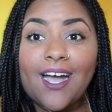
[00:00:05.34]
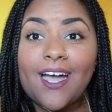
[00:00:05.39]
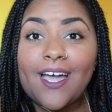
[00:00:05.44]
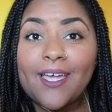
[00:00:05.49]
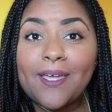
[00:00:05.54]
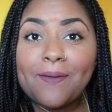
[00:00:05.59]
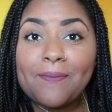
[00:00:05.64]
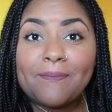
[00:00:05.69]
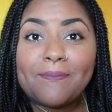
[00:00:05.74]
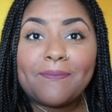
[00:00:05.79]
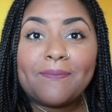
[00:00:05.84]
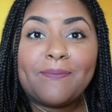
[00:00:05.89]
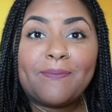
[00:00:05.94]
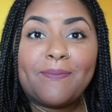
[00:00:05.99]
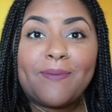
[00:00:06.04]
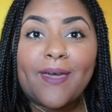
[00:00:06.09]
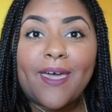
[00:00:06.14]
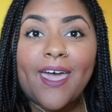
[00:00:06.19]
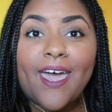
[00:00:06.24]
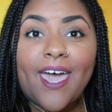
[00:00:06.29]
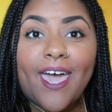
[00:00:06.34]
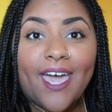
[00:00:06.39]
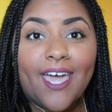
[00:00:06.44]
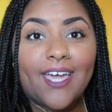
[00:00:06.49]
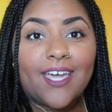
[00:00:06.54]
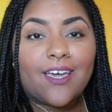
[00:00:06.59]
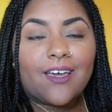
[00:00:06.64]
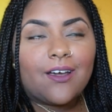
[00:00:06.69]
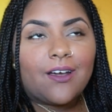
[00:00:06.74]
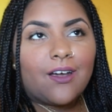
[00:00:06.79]
I am
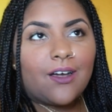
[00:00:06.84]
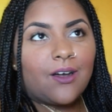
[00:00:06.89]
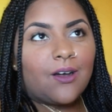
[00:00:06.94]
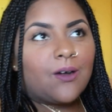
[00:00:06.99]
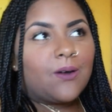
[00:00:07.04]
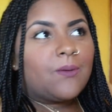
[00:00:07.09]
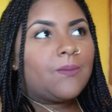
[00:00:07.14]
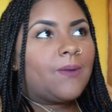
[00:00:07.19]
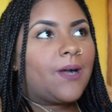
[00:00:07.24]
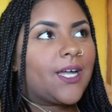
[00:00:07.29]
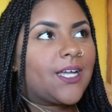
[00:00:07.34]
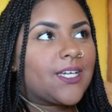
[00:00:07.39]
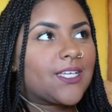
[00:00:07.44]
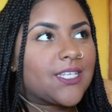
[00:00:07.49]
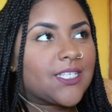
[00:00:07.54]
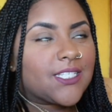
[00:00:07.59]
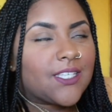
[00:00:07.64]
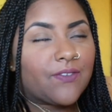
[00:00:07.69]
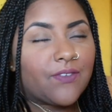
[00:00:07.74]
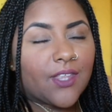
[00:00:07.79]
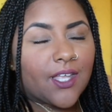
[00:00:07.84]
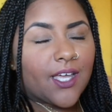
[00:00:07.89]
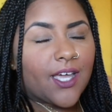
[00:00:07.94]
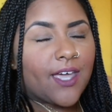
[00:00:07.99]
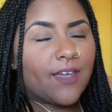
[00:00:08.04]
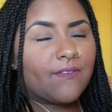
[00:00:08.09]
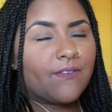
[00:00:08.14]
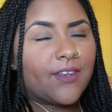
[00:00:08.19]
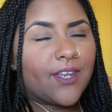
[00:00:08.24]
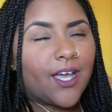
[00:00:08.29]
back. Oh my goodness. I feel like I
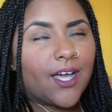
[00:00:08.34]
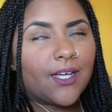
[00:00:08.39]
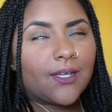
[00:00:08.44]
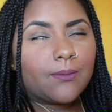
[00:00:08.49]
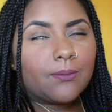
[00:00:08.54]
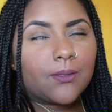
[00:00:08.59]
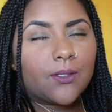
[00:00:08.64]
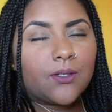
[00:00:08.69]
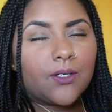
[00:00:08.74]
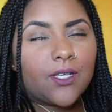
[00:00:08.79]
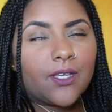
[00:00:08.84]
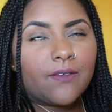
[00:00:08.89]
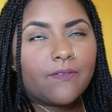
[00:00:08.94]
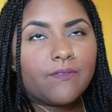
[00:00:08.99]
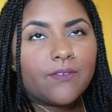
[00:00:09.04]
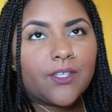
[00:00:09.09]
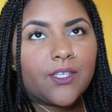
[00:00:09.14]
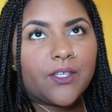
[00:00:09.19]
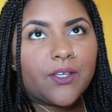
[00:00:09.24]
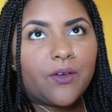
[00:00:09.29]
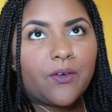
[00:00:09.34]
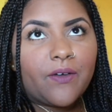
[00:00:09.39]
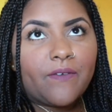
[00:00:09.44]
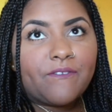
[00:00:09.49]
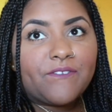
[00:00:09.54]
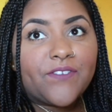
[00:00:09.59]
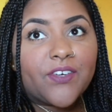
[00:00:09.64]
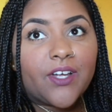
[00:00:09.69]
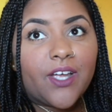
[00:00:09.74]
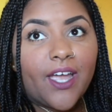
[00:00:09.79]
have not uploaded a video
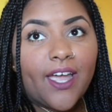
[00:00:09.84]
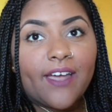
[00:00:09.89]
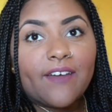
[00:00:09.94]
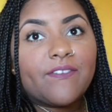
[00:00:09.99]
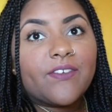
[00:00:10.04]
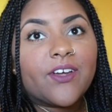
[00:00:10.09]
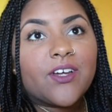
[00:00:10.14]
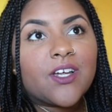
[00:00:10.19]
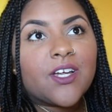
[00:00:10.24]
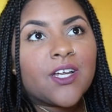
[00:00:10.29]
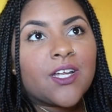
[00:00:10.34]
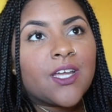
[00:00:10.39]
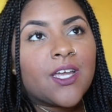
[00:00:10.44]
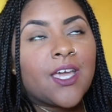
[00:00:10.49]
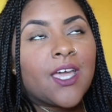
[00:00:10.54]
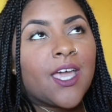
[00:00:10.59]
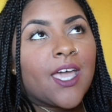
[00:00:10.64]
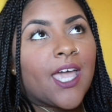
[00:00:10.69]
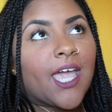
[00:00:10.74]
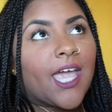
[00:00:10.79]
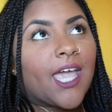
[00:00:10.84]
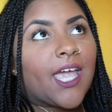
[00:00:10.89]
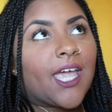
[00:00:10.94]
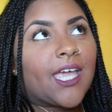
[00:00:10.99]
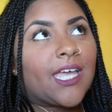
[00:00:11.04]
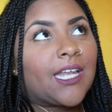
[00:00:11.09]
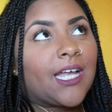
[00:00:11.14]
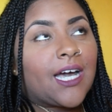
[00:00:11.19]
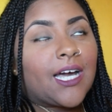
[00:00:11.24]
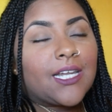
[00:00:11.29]
in forever.
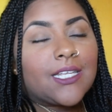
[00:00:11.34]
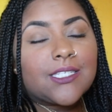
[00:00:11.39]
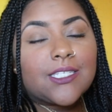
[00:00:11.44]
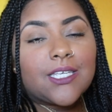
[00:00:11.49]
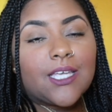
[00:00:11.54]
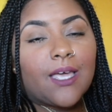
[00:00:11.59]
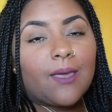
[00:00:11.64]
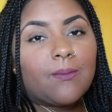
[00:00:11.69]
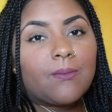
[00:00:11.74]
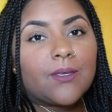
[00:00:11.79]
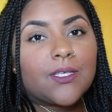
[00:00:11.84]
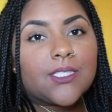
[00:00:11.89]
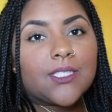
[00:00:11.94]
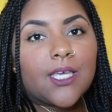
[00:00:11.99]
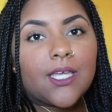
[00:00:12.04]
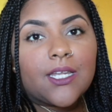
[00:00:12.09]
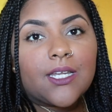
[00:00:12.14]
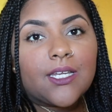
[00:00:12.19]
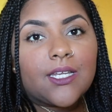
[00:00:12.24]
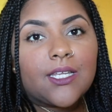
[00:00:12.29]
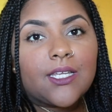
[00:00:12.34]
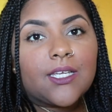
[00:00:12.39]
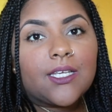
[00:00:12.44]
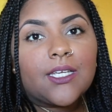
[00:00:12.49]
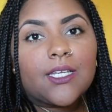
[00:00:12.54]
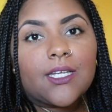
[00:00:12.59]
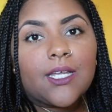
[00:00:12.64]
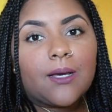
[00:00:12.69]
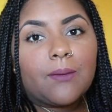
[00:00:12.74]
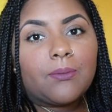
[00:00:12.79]
And honestly, I miss
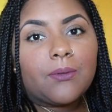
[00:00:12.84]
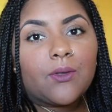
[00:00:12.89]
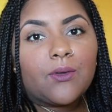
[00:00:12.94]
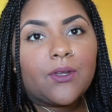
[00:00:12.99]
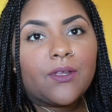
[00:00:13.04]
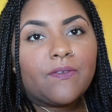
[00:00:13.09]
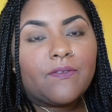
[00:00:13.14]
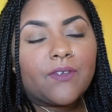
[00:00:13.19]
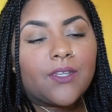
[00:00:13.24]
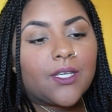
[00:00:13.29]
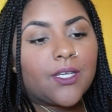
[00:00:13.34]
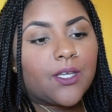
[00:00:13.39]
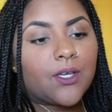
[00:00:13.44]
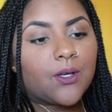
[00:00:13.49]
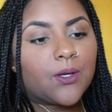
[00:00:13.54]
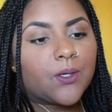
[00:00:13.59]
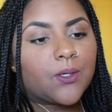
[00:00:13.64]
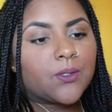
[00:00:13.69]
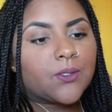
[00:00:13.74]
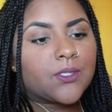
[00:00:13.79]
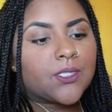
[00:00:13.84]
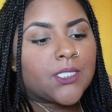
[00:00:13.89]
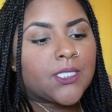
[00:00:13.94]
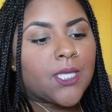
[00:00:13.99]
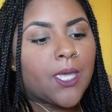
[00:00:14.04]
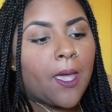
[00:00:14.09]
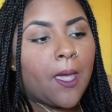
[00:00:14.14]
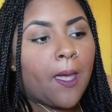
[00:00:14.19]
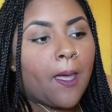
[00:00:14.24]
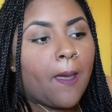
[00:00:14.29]
editing and uploading videos.
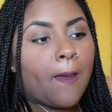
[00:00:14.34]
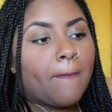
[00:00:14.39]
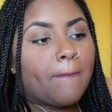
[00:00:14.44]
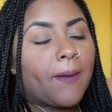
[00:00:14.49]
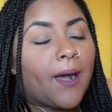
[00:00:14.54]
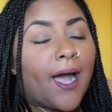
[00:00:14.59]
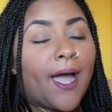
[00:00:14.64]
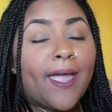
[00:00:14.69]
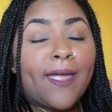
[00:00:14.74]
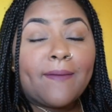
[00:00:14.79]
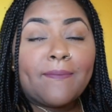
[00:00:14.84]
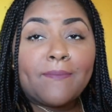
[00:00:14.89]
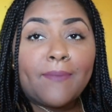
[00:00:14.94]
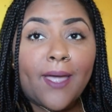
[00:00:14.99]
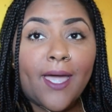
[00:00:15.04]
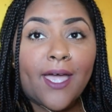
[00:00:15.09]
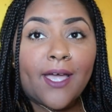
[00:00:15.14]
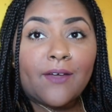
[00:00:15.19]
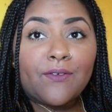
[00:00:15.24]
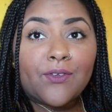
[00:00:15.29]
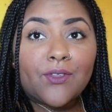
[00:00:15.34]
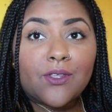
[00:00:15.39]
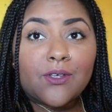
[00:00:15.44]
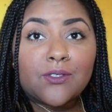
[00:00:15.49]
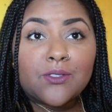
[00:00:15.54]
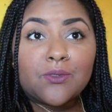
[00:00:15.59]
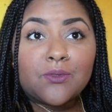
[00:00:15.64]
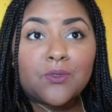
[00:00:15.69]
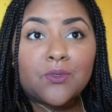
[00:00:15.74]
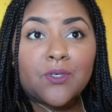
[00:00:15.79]
But I am back. For
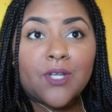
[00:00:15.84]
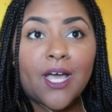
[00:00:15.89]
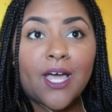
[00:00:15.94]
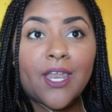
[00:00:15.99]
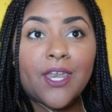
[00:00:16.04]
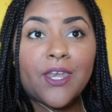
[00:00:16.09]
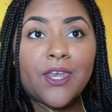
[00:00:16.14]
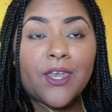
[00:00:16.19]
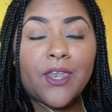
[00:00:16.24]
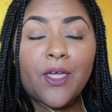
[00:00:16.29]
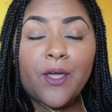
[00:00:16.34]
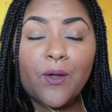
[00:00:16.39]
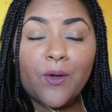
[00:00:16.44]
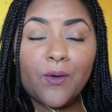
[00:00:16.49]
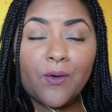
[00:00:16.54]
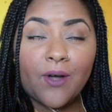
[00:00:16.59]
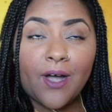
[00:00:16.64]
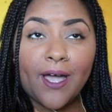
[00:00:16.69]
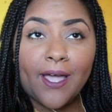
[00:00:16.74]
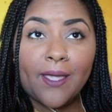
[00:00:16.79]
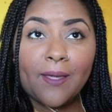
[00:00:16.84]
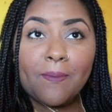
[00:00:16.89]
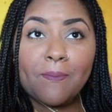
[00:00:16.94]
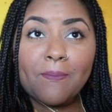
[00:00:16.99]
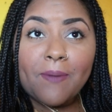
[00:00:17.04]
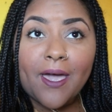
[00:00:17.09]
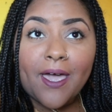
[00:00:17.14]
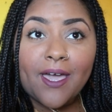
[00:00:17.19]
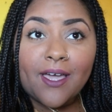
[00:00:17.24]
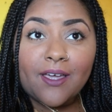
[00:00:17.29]
those who do not know, I am
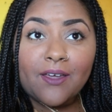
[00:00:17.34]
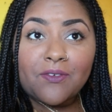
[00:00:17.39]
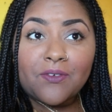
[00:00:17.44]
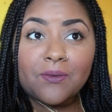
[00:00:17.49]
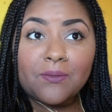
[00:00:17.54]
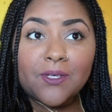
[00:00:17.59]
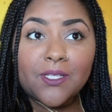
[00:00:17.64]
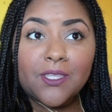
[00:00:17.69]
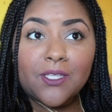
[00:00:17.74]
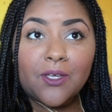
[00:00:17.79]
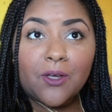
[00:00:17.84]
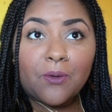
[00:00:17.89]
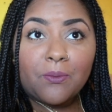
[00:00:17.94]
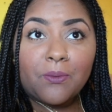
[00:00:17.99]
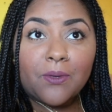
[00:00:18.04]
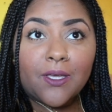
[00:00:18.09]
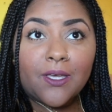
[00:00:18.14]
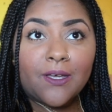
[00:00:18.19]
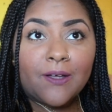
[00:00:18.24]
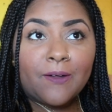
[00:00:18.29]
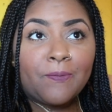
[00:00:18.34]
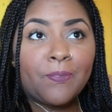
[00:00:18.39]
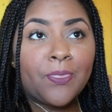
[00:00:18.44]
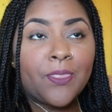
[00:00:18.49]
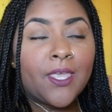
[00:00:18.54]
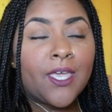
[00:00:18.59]
back from Ethiopia.